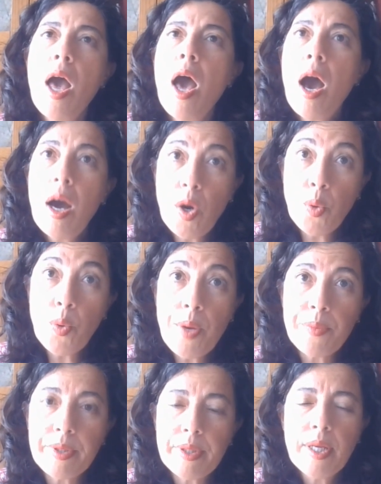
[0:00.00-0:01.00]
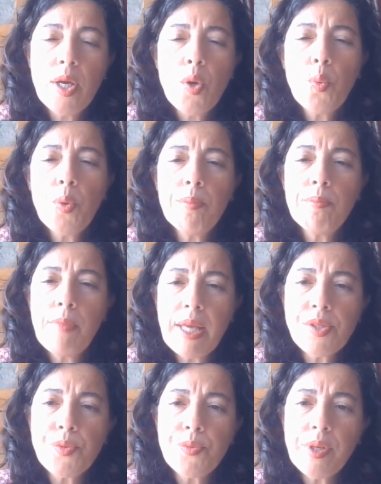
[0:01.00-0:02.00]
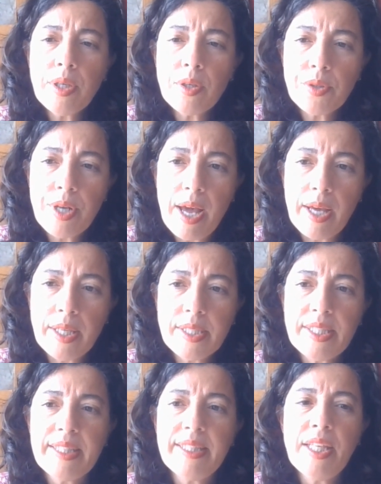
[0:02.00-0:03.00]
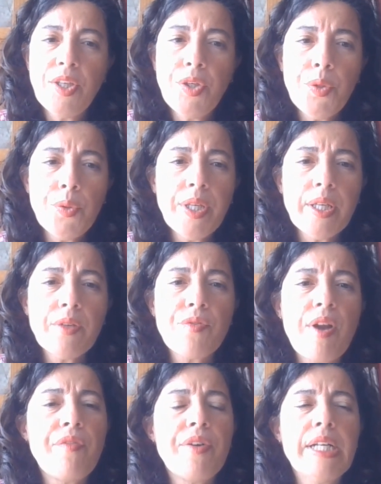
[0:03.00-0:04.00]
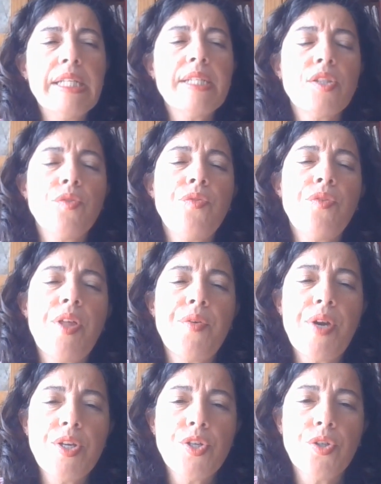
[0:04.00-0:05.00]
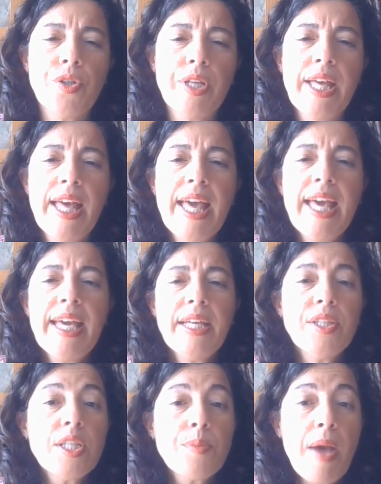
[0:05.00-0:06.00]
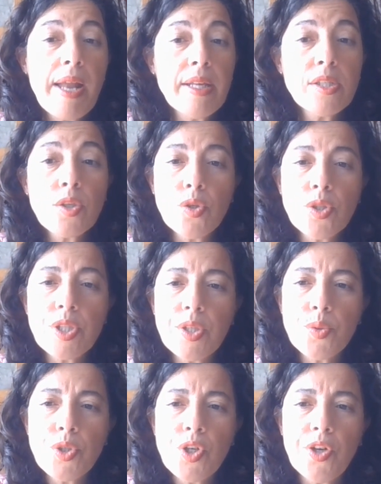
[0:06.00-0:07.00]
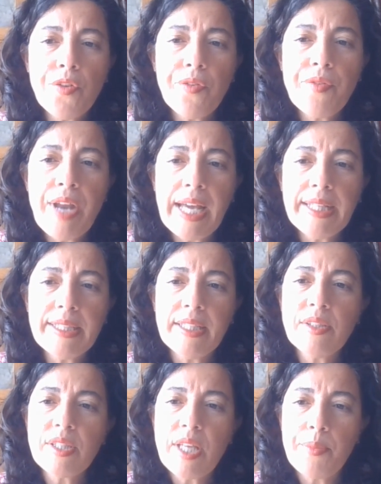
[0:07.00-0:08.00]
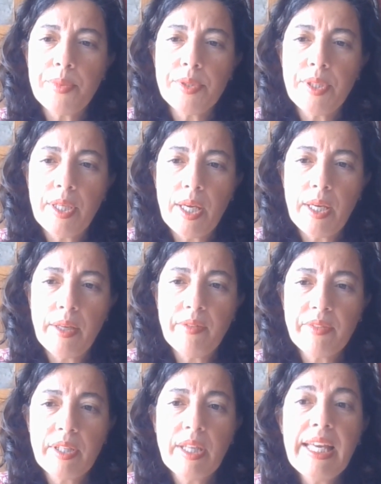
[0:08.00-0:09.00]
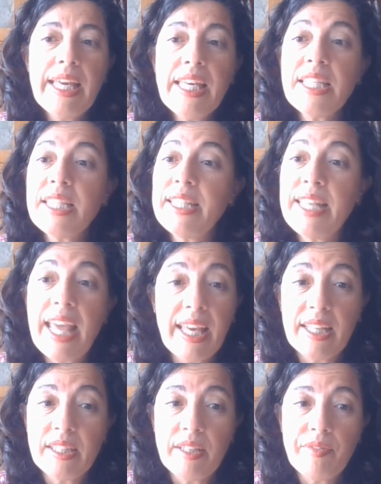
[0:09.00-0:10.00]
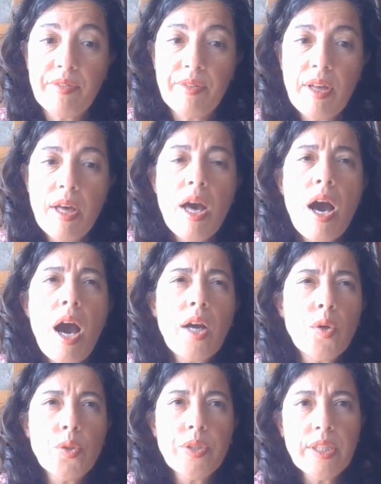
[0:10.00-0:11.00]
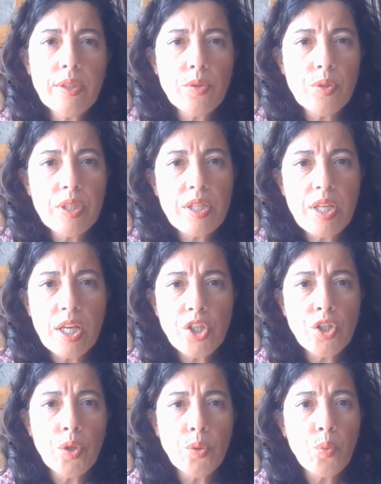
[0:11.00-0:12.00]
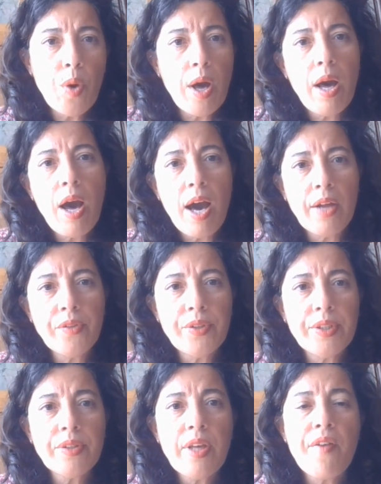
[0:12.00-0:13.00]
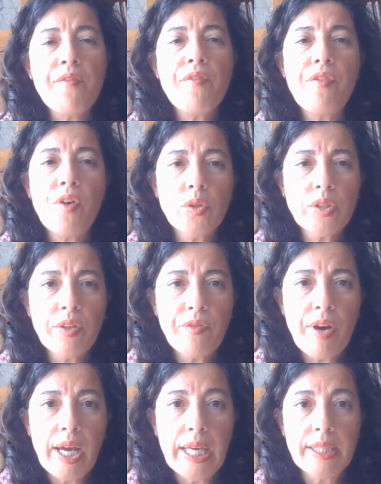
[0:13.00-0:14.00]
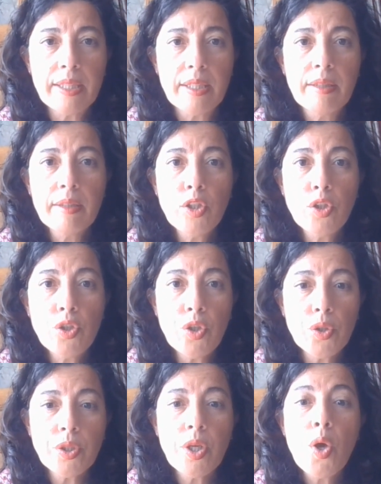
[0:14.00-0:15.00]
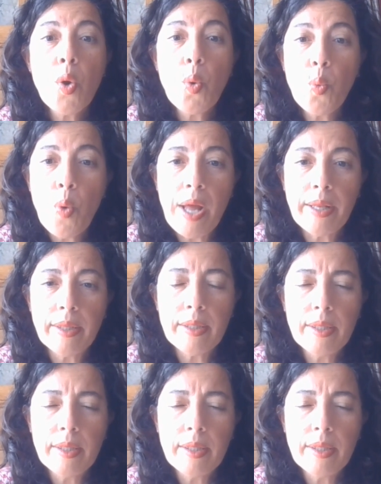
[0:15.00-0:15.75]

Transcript: However, we must recognize that the unique reference to federation in the Spanish Constitution of 1978 is negative. According to the section 145.1,